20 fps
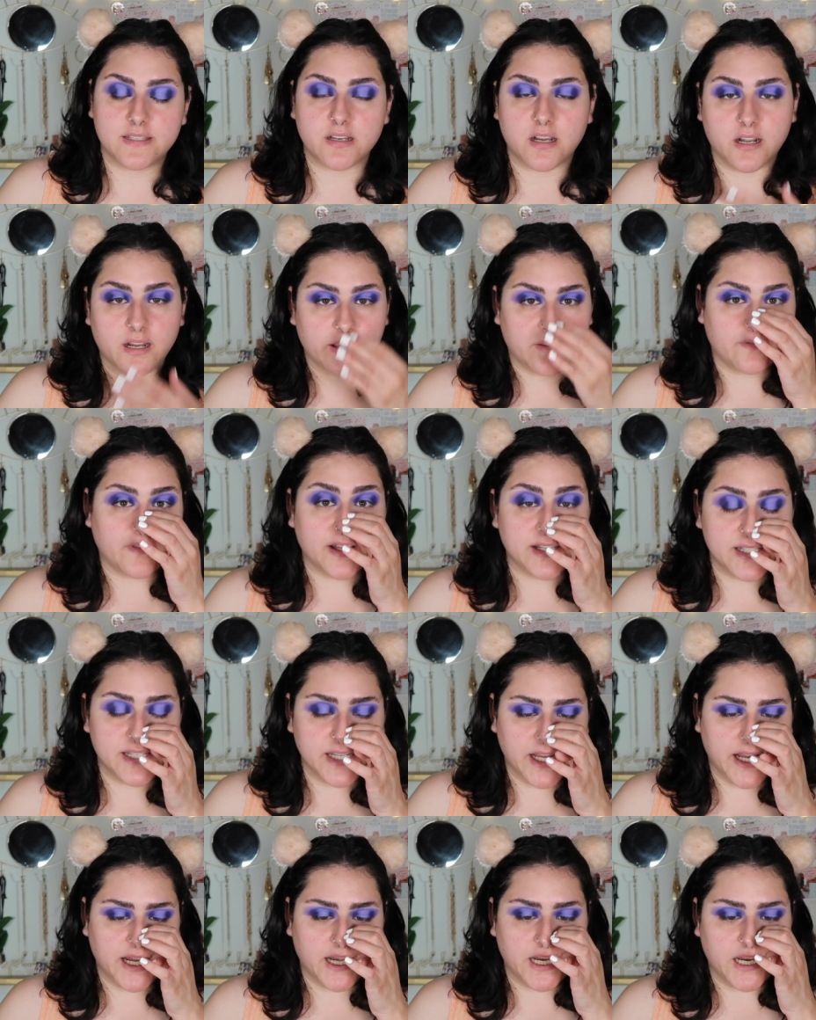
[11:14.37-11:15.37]
start
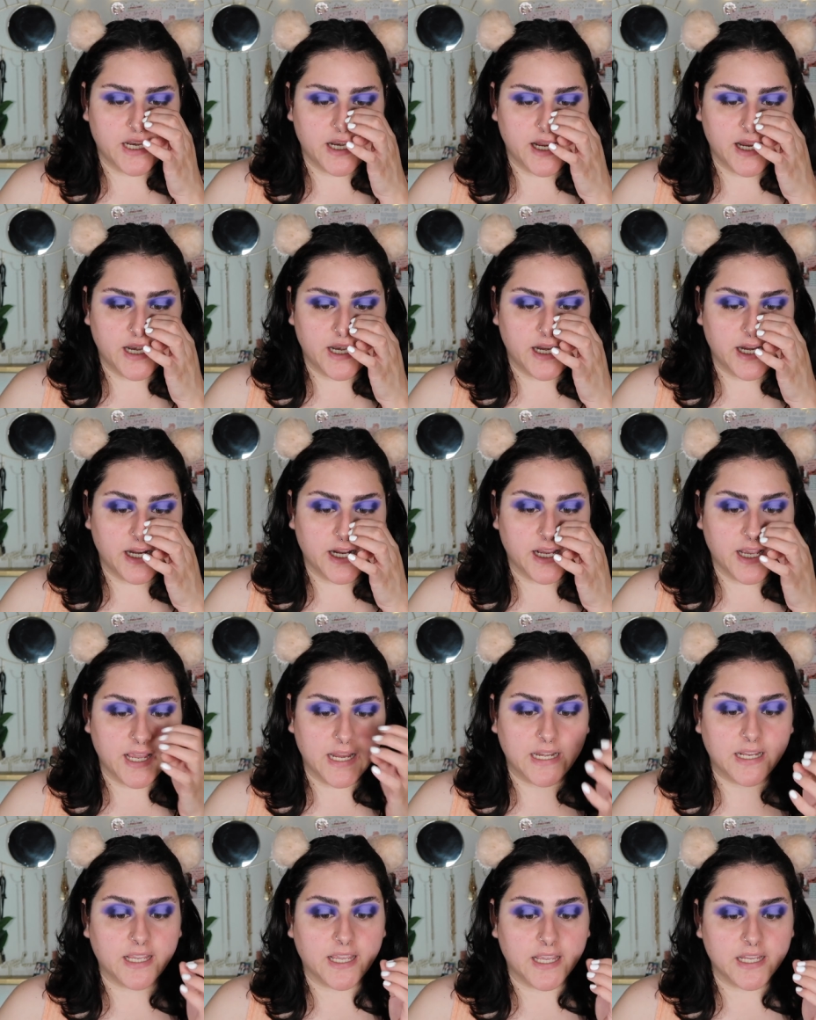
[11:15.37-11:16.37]
investigating and it
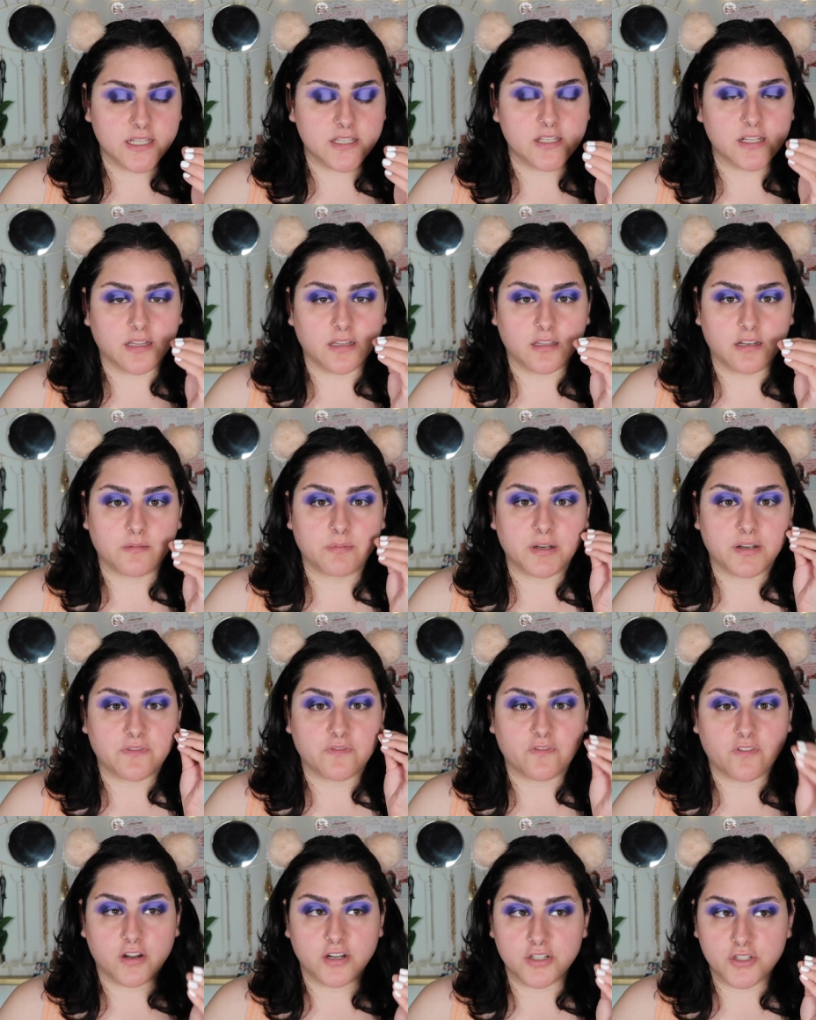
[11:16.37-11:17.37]
kind of gets a little bit
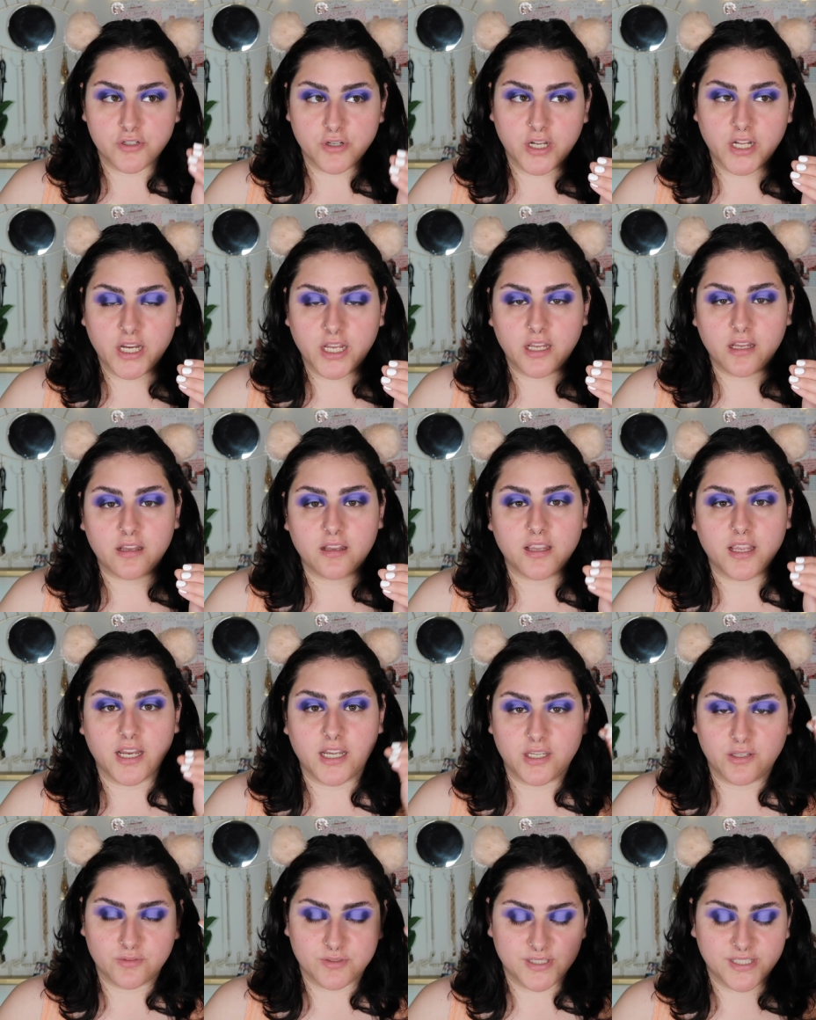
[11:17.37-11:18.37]
frustrating
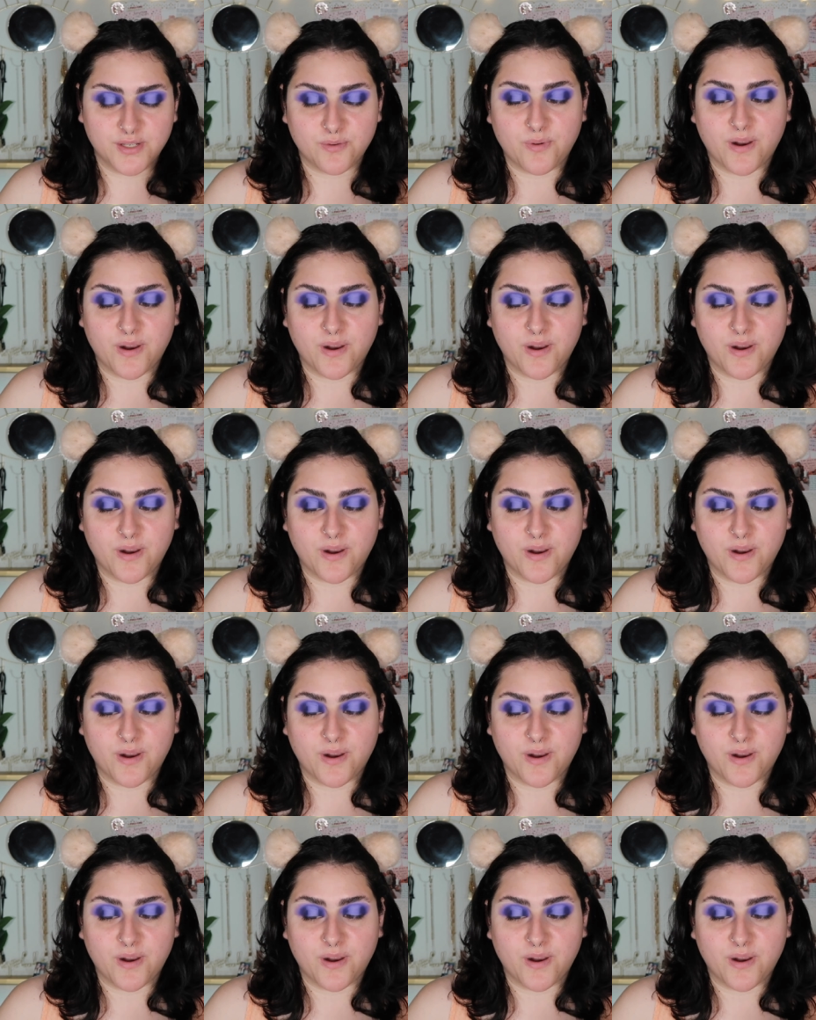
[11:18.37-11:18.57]
and you'll see